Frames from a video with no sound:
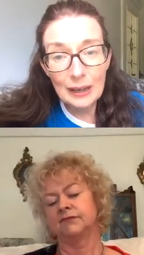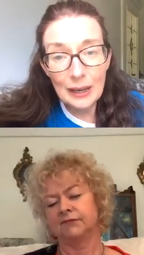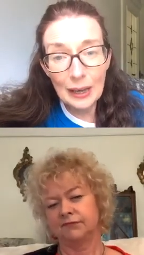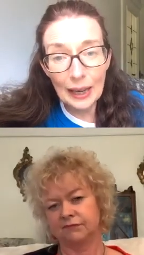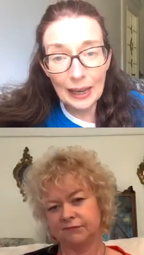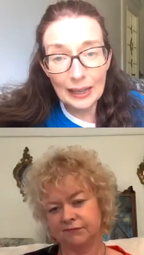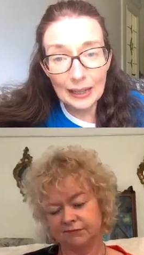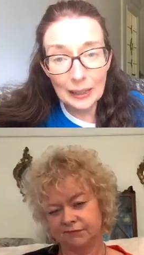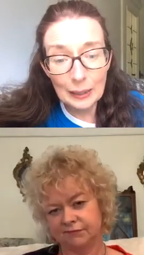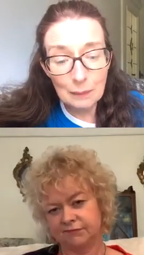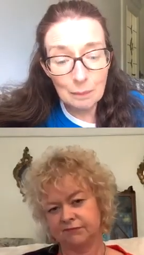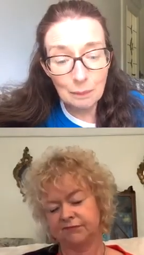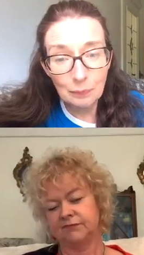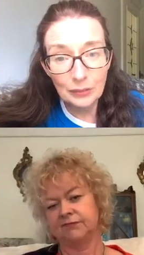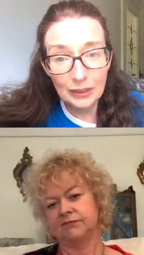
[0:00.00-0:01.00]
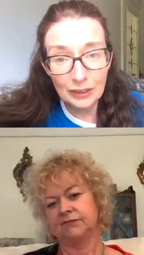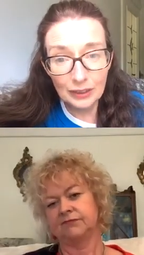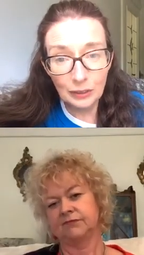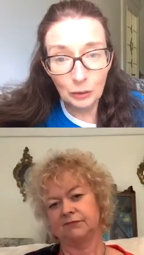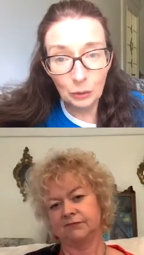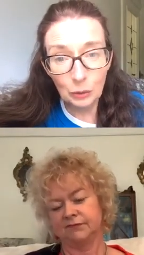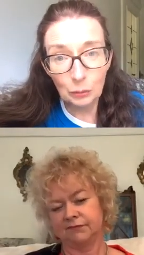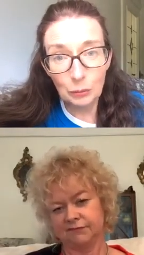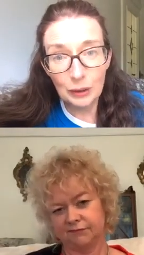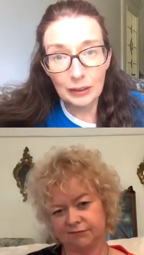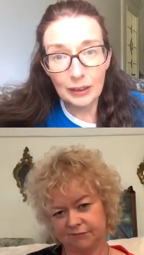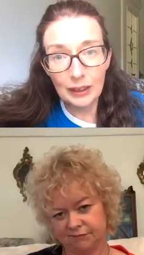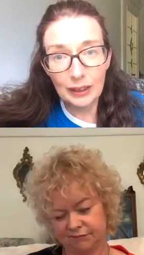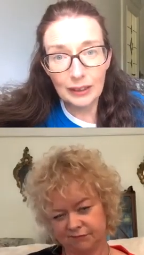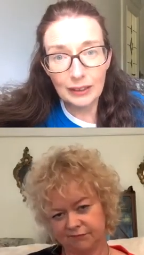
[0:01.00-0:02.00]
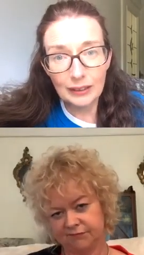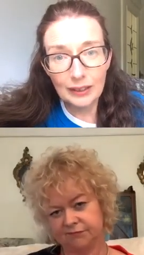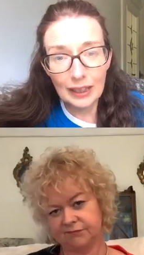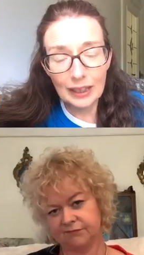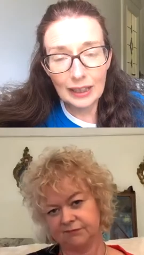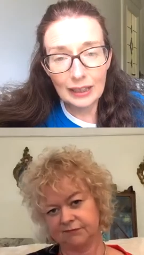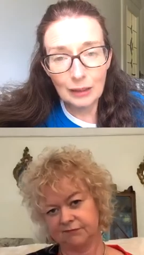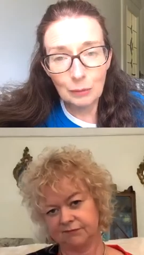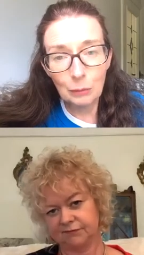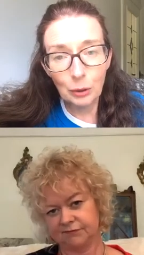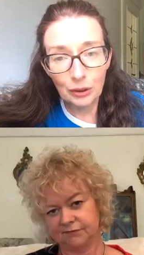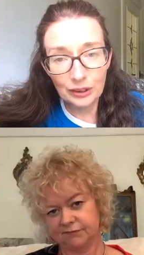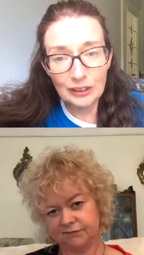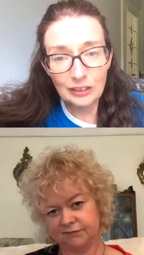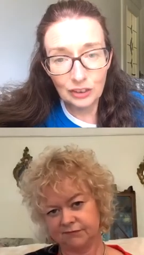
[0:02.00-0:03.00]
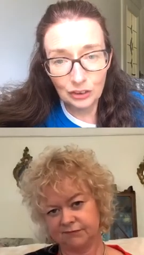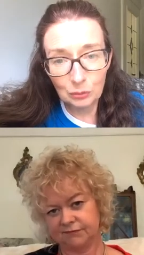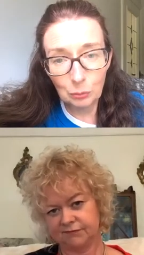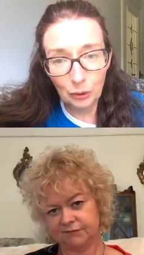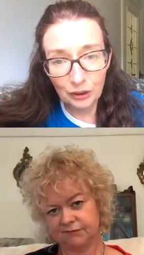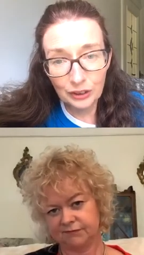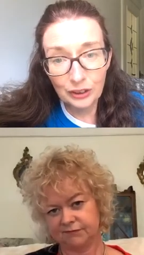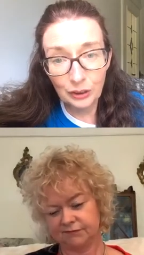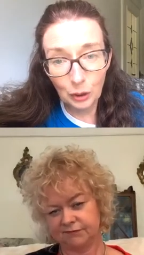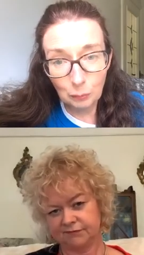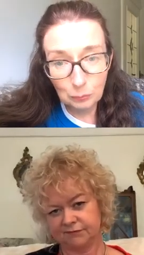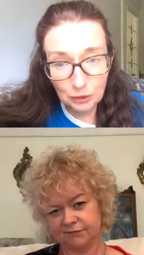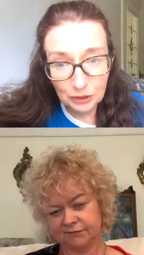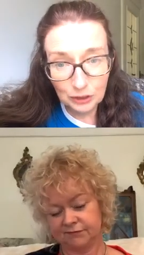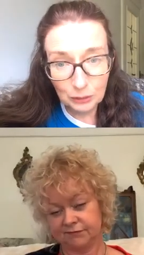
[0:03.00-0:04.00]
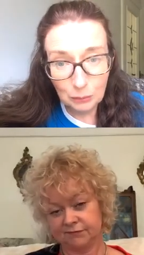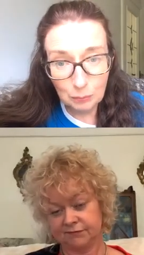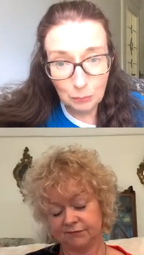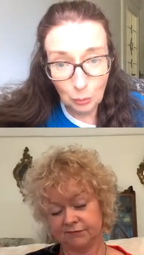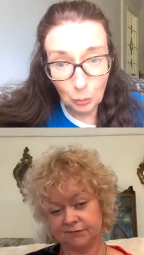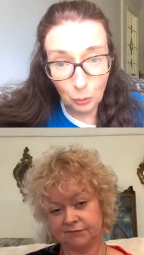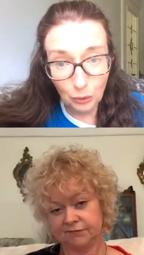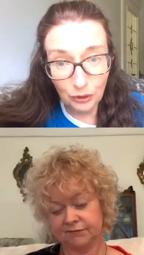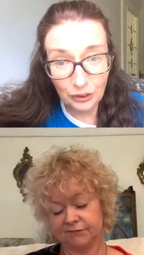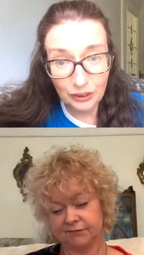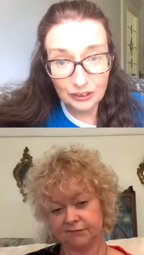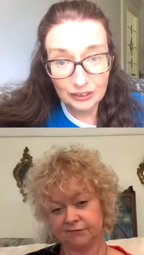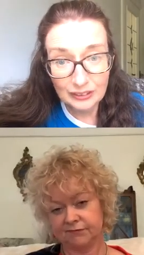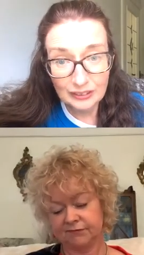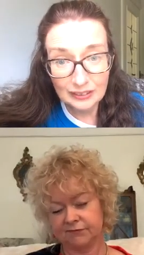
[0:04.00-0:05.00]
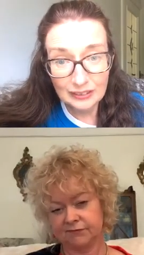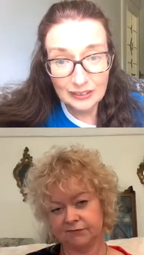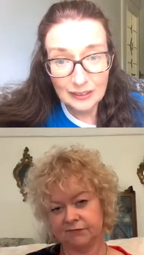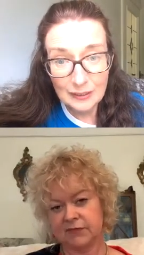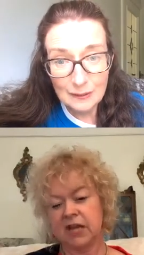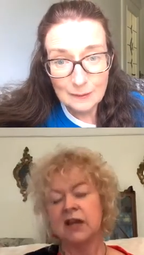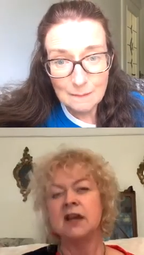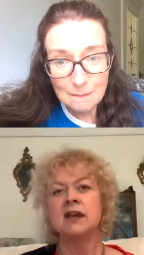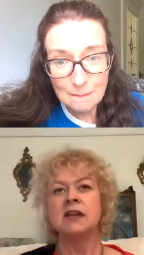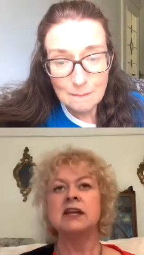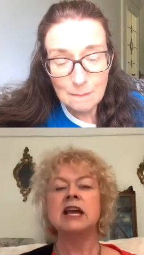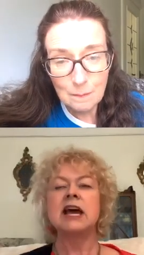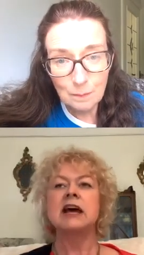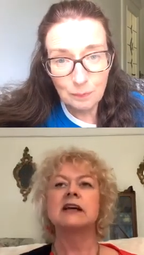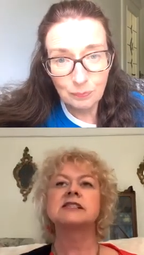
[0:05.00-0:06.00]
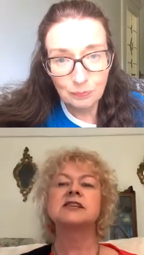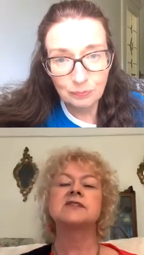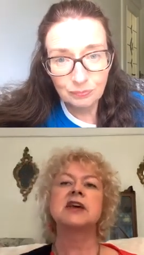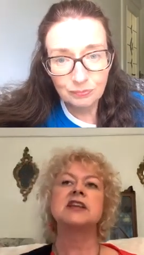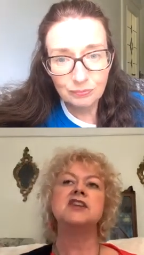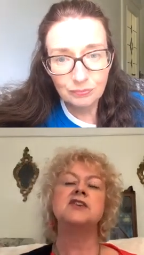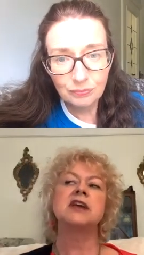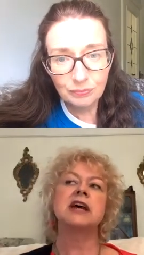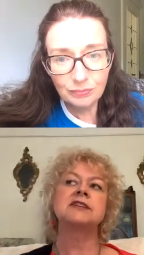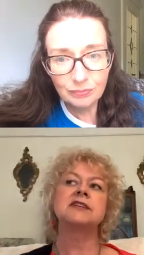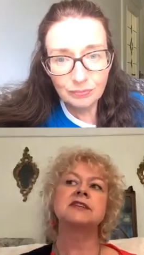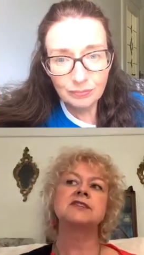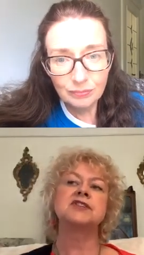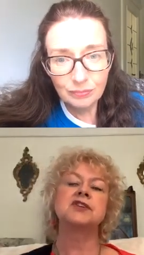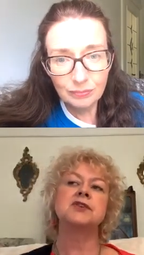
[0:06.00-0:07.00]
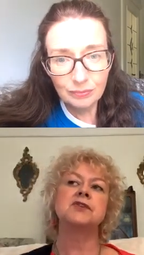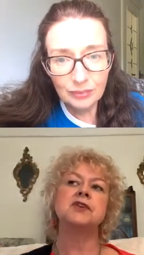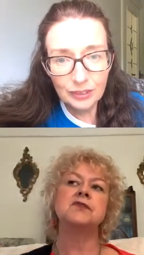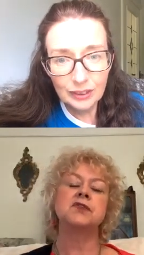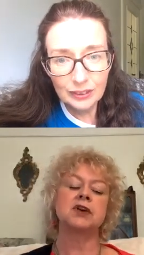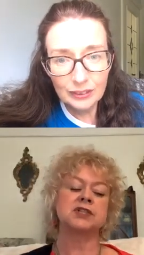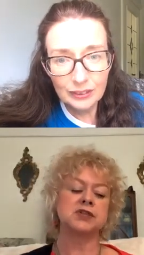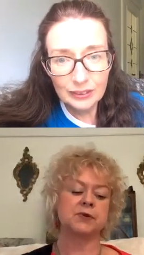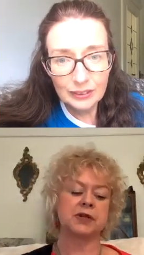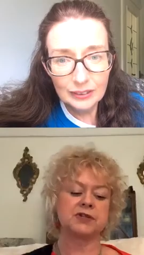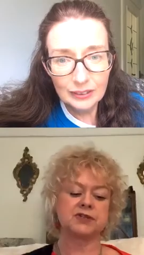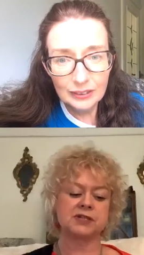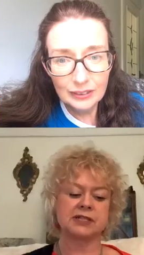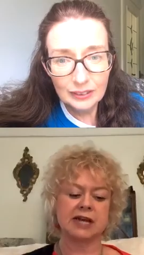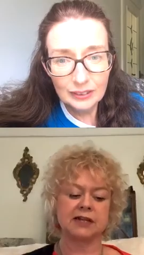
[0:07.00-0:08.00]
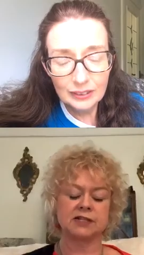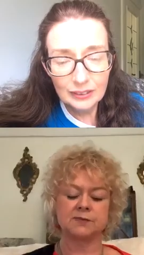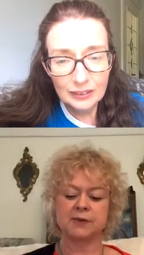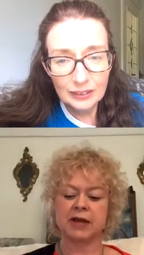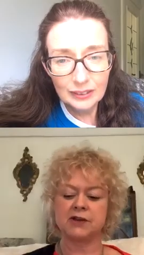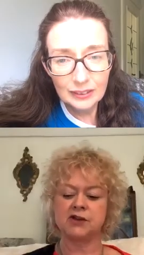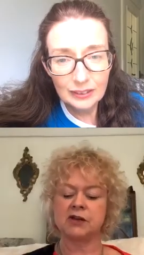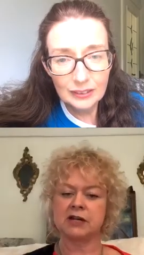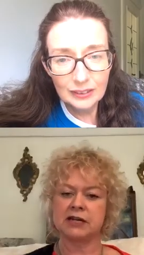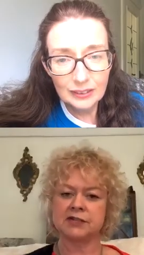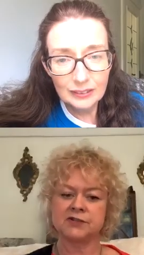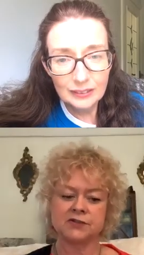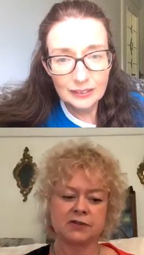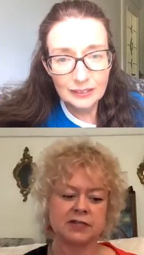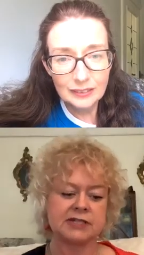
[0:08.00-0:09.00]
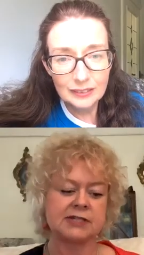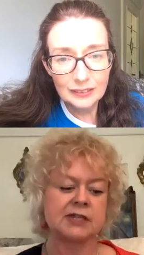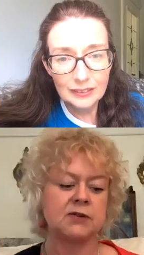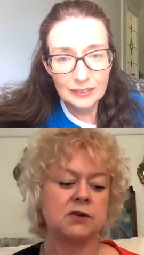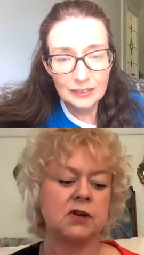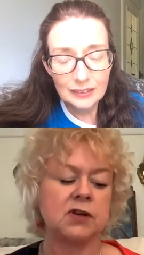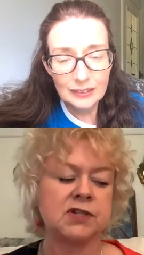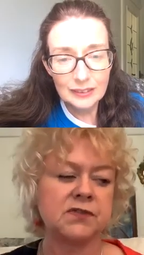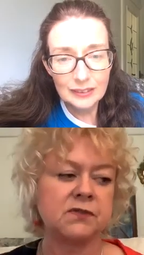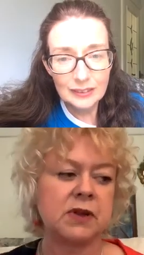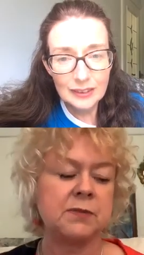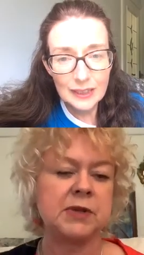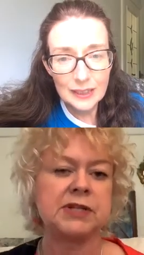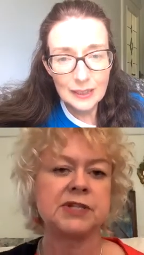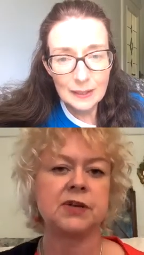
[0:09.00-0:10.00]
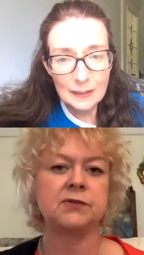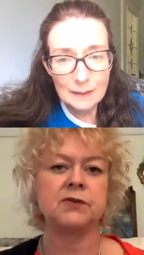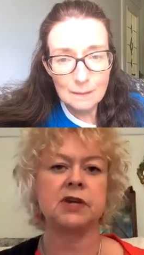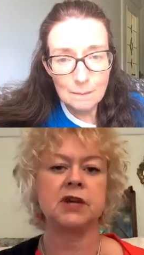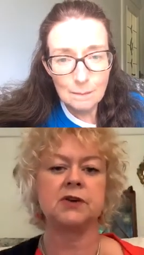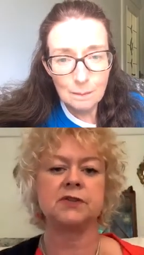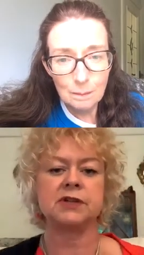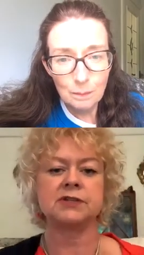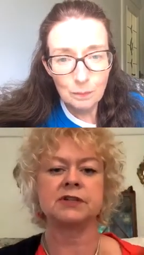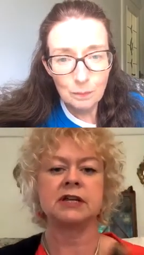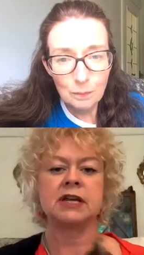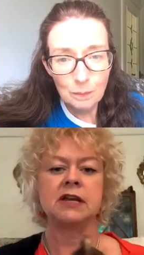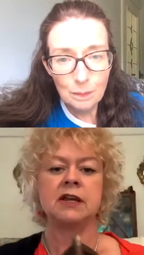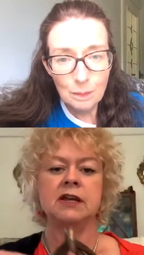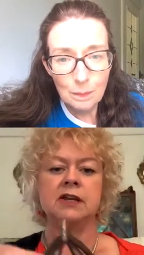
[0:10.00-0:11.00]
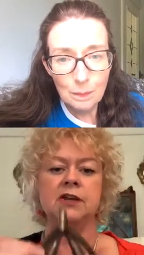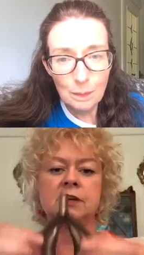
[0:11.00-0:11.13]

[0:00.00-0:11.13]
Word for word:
Speaker 1: um, you know, uh, uh, where it's just working up to more.
Speaker 2: Yeah, so then you get into you've got to understand about your clitoris. So a lot of women don't know that, you know,